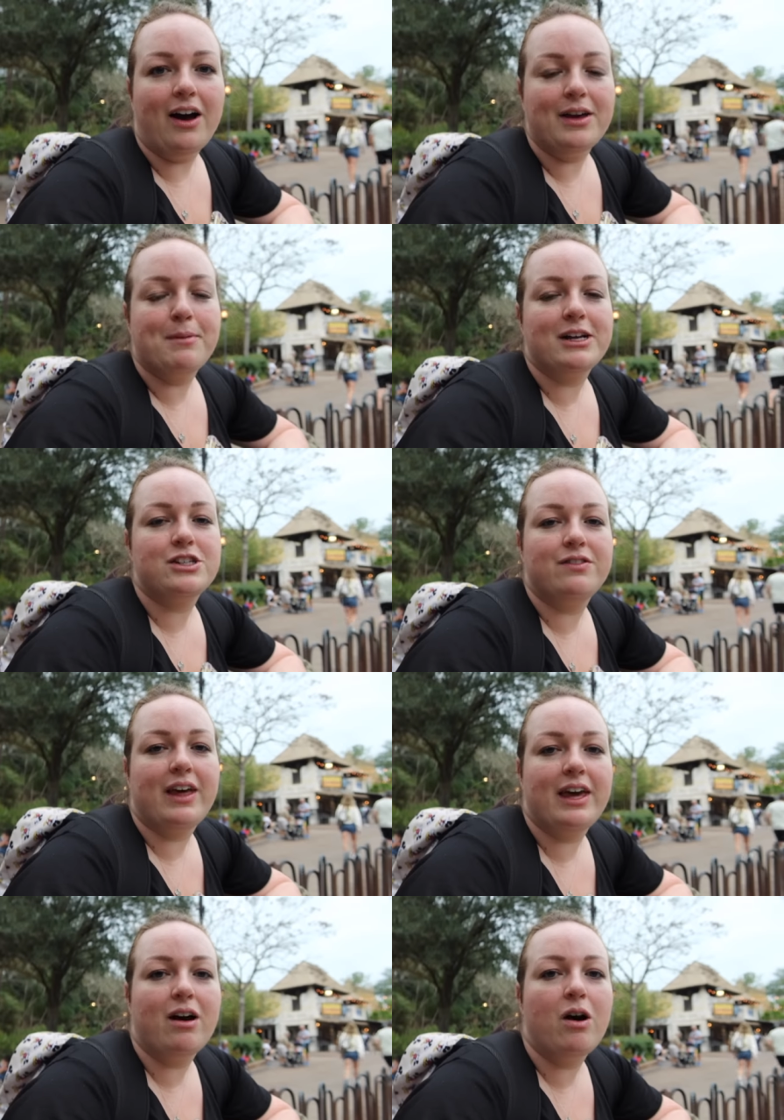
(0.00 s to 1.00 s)
I imagine
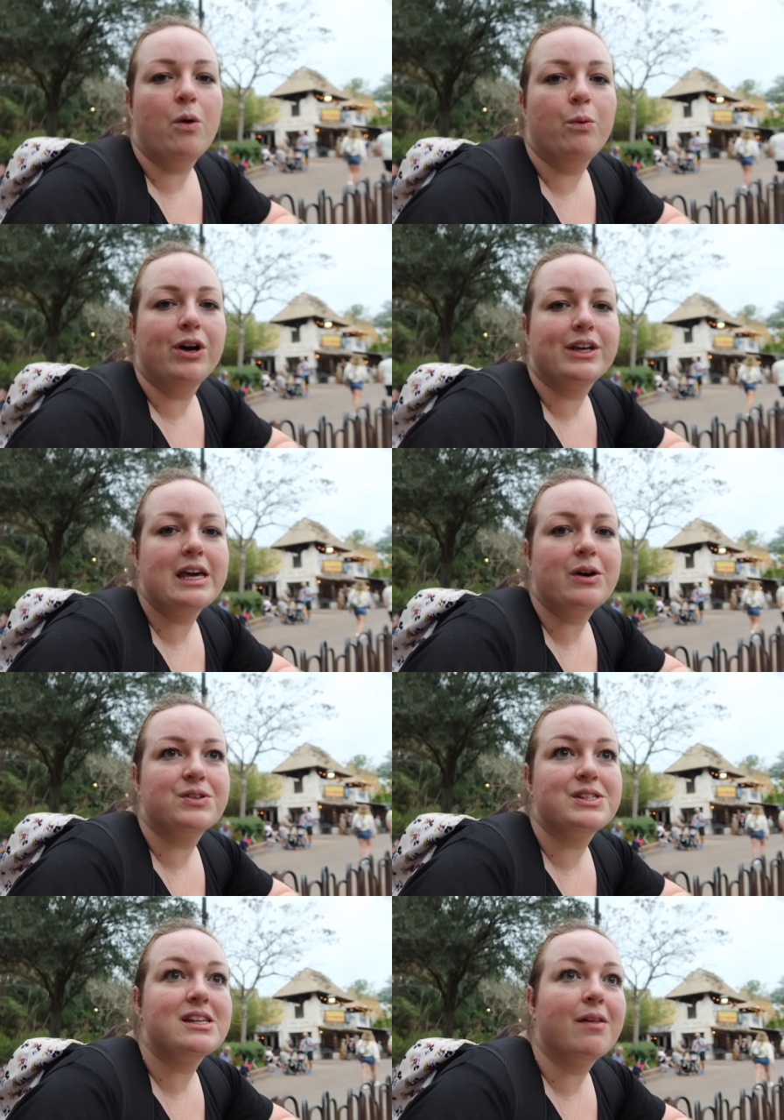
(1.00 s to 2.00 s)
they are working
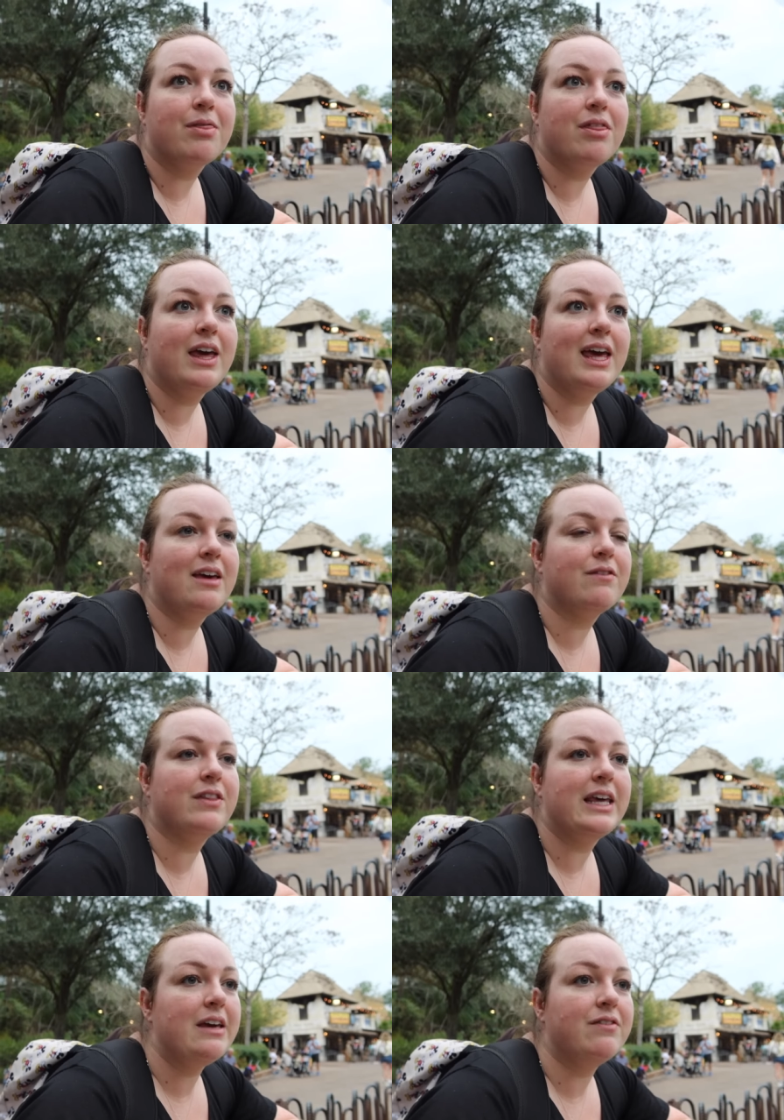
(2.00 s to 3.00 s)
on something for
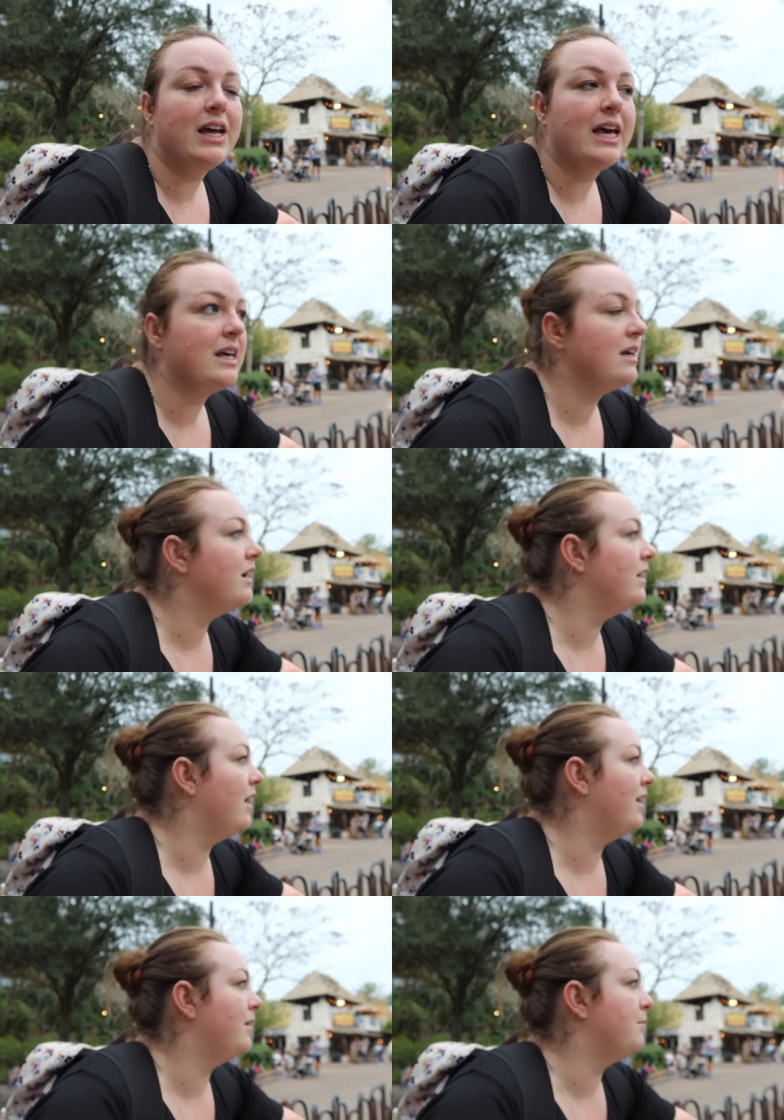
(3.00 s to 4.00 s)
the evening
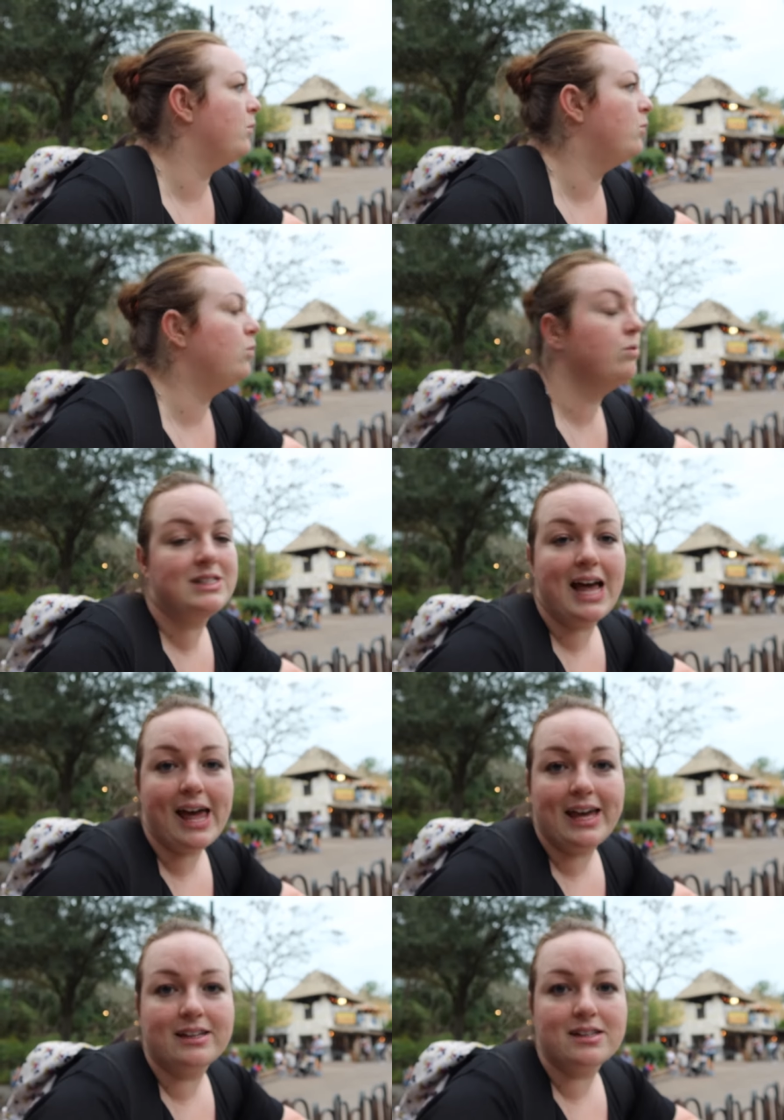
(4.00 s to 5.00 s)
um, or
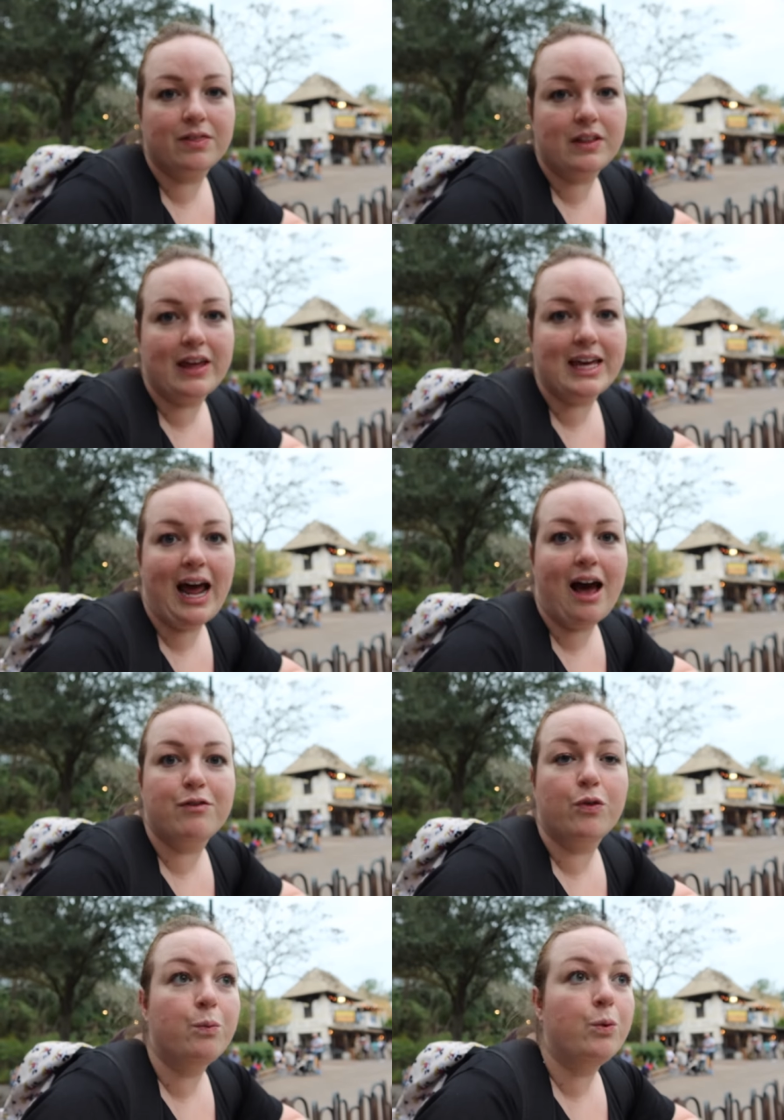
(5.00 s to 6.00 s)
day, something they can have
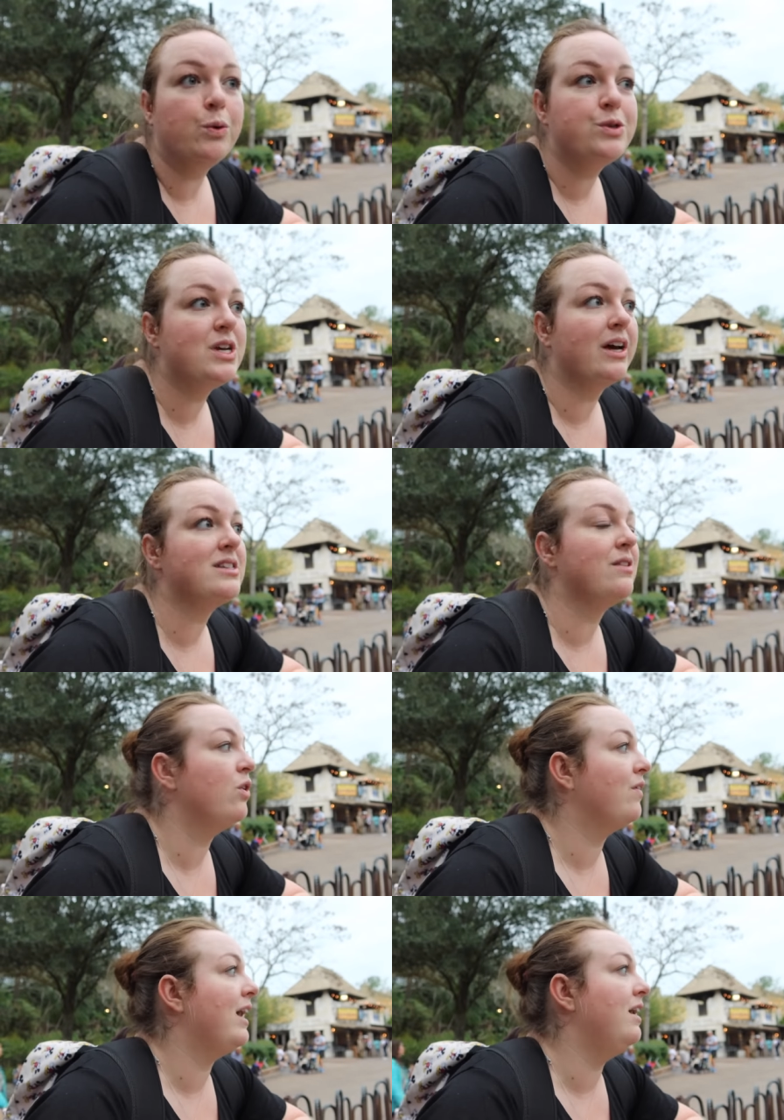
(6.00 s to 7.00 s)
on the water because they've
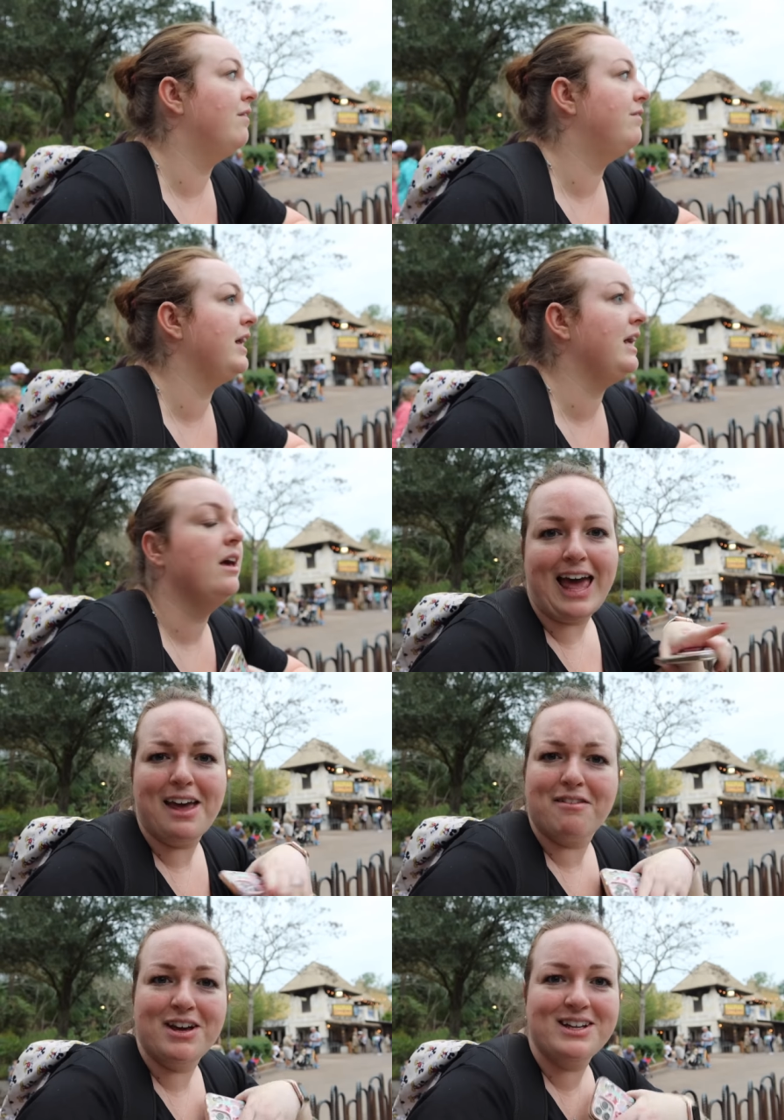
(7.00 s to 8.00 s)
got that lovely
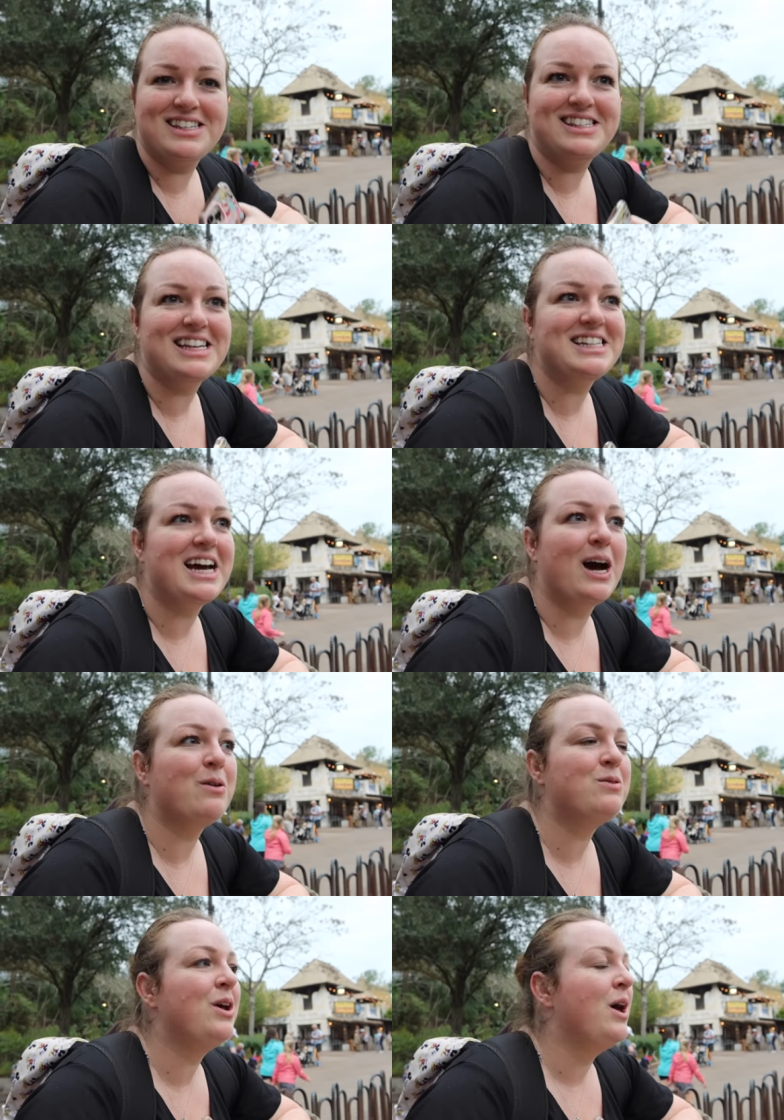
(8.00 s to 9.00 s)
area to sit
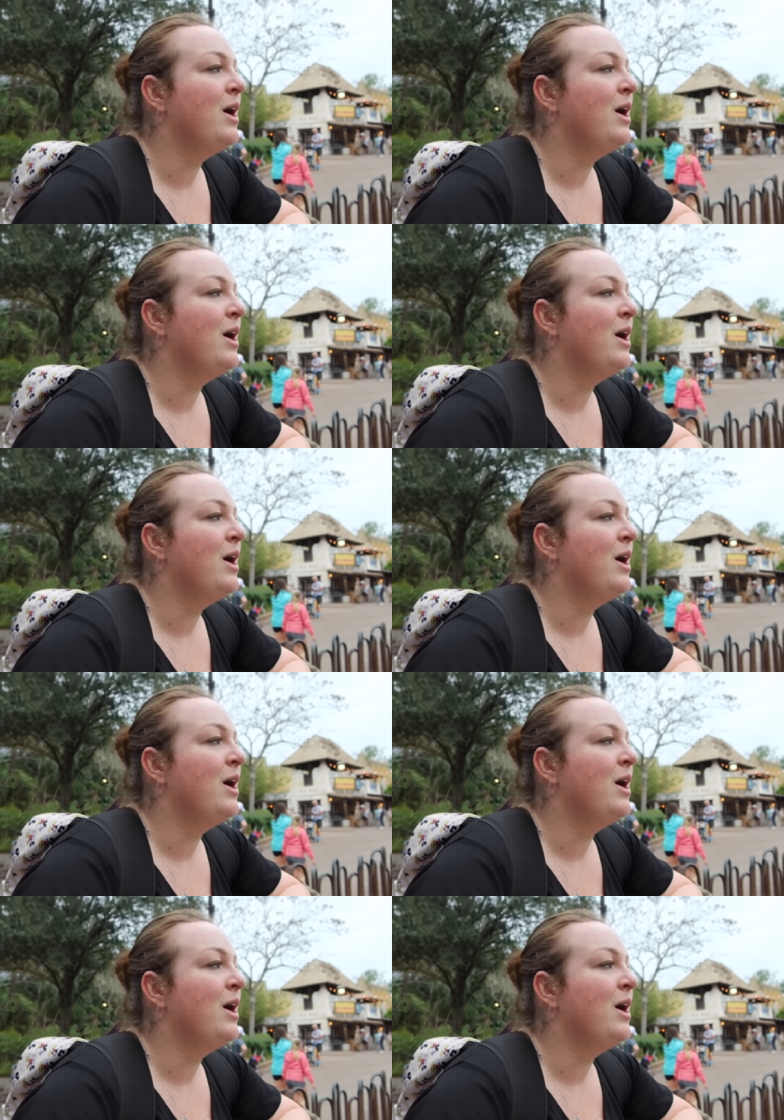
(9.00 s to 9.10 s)
down